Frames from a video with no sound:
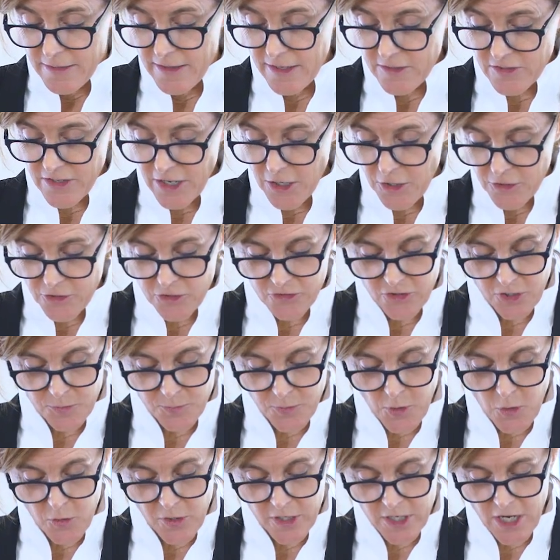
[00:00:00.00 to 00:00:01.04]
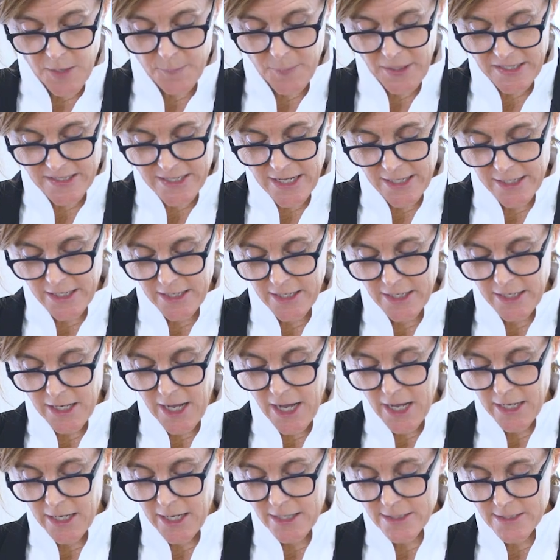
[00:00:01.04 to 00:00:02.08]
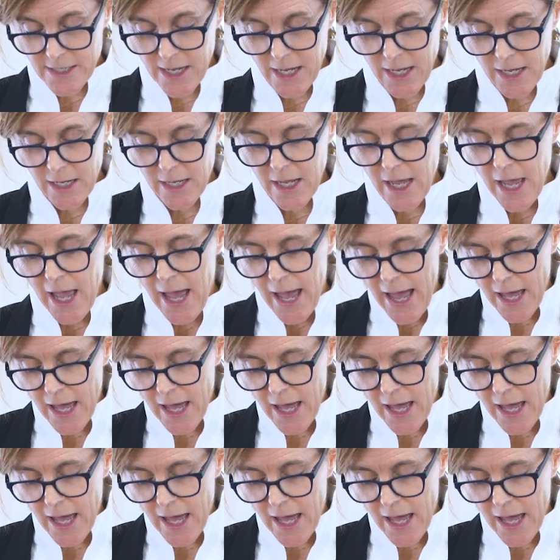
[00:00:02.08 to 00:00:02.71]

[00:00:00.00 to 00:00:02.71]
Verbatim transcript: these characters are broken up by Tannaitic Agadah